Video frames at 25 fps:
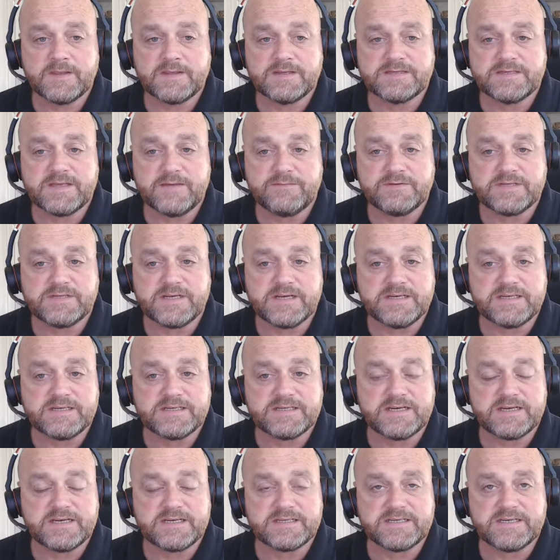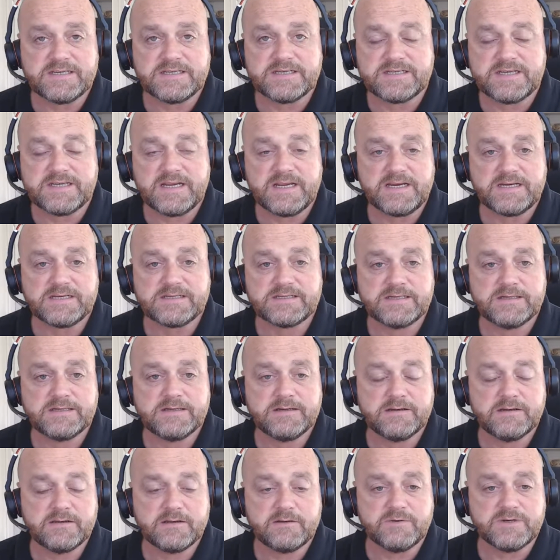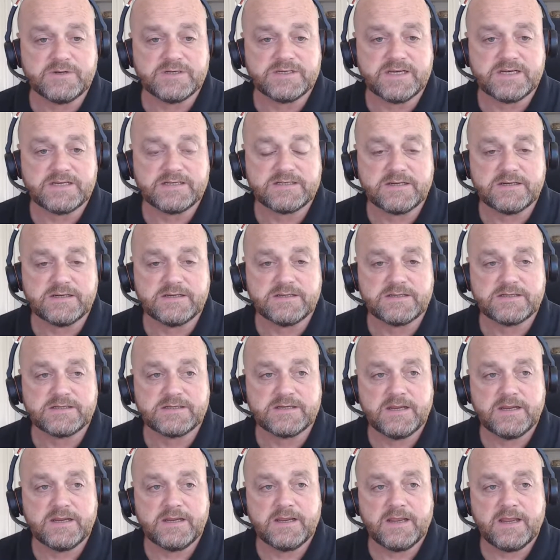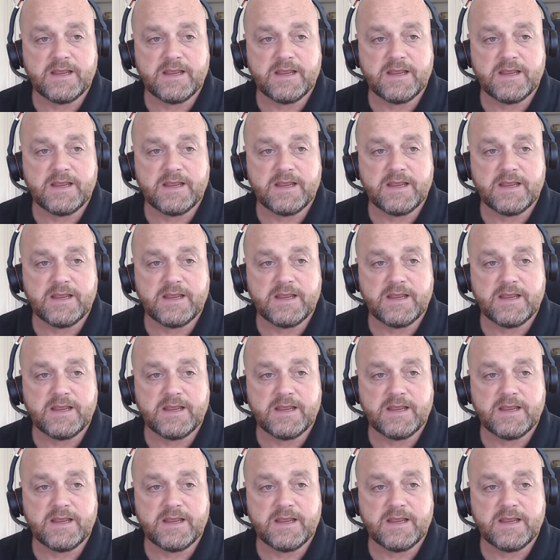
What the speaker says: 1766, the resistance,